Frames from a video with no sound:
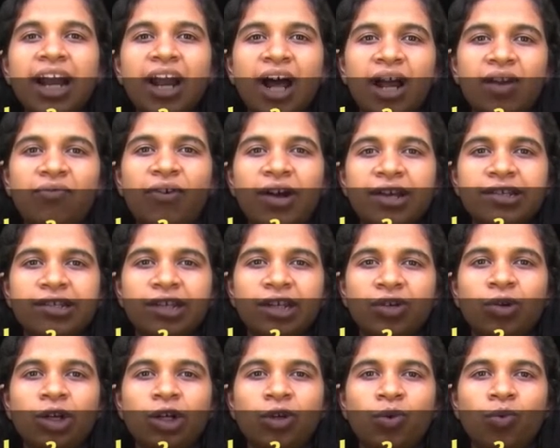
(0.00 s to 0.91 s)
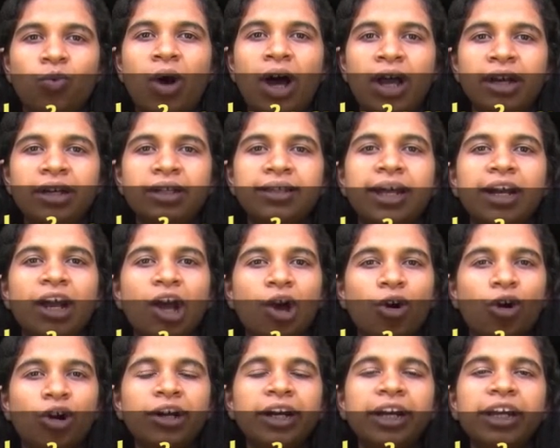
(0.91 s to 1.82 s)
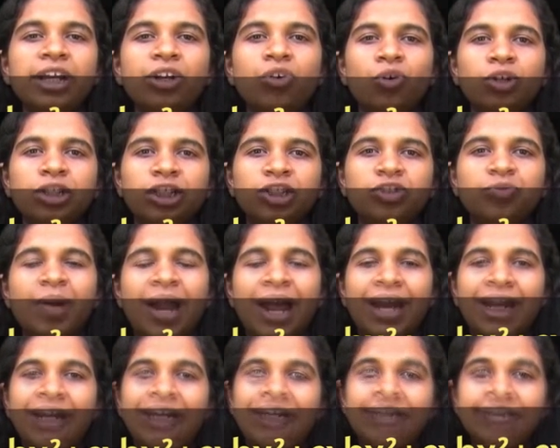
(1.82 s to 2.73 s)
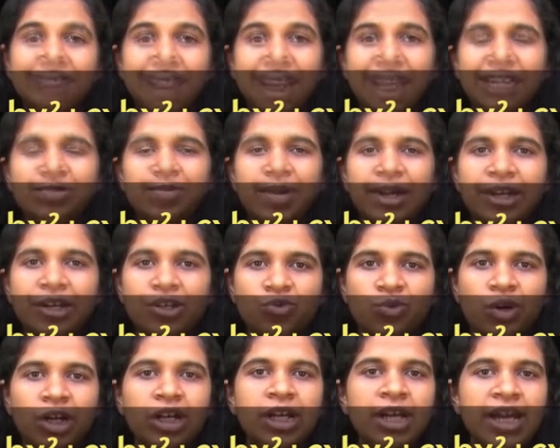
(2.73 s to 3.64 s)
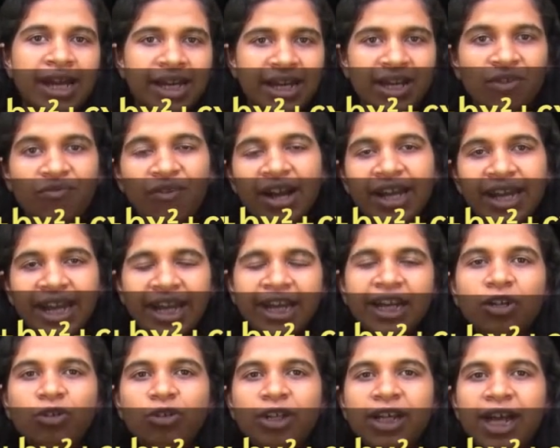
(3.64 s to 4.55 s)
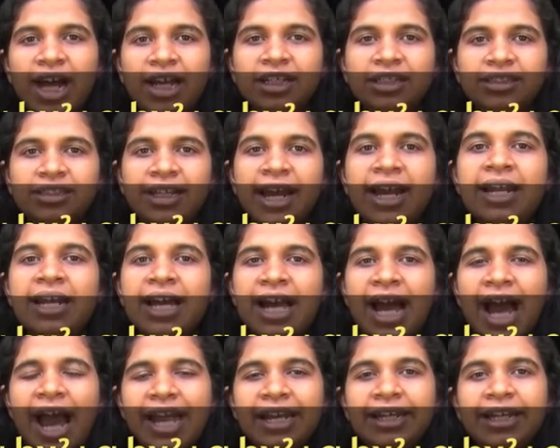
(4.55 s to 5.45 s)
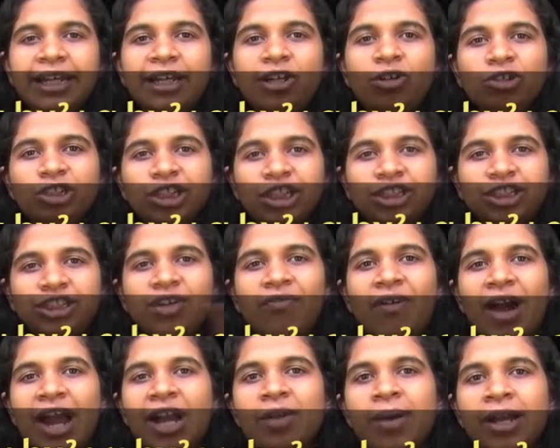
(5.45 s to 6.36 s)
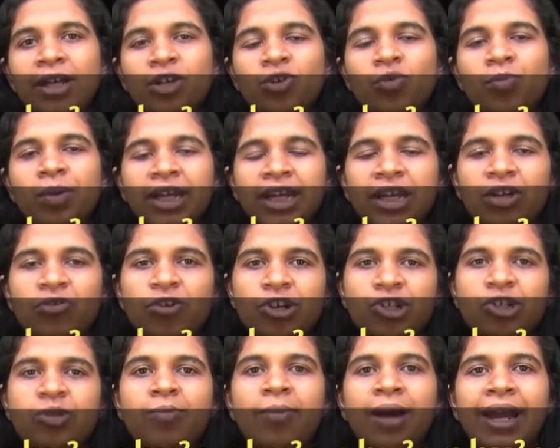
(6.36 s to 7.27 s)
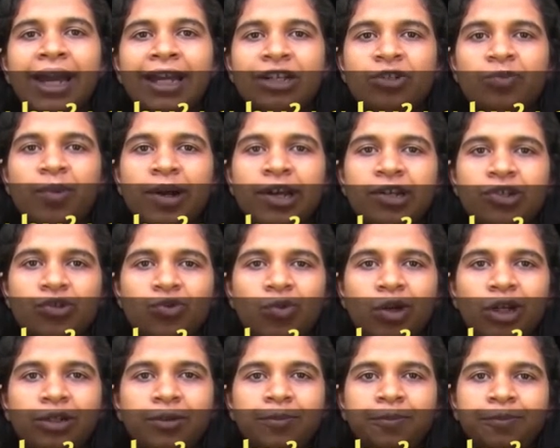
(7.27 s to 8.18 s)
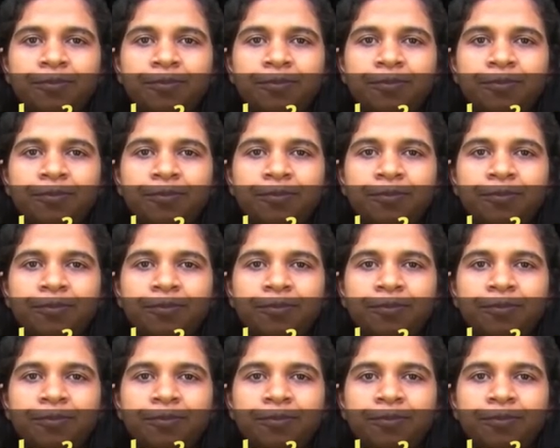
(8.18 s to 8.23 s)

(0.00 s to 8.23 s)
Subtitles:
that alpha is equal to 1, then I already know this bracket is x minus 1. If I take it to the other side, I need to just divide my cubic equation by x minus 1,